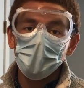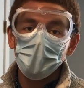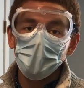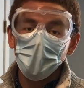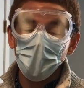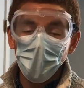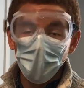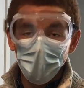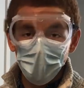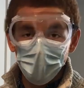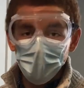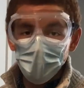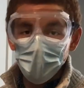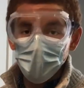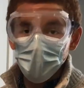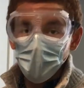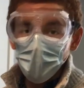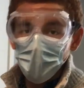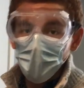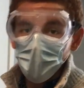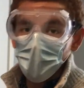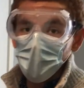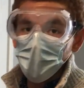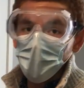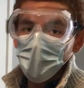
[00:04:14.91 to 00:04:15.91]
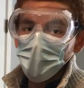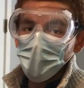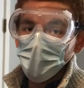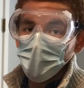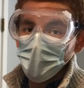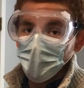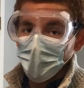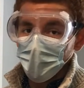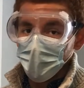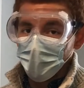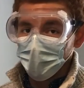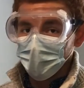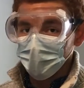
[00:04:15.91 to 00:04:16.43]
I want to show you a couple
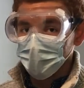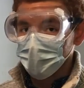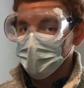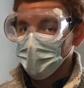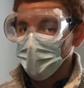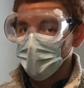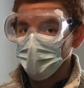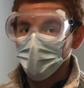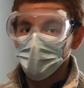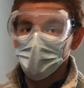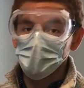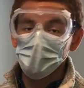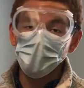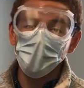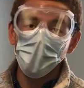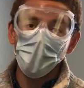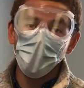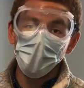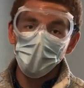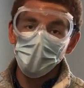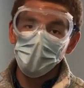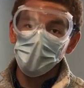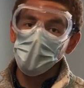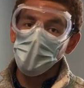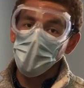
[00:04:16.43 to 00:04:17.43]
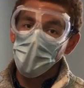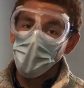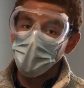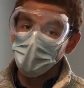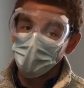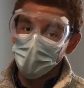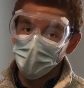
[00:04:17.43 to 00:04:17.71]
of examples of how not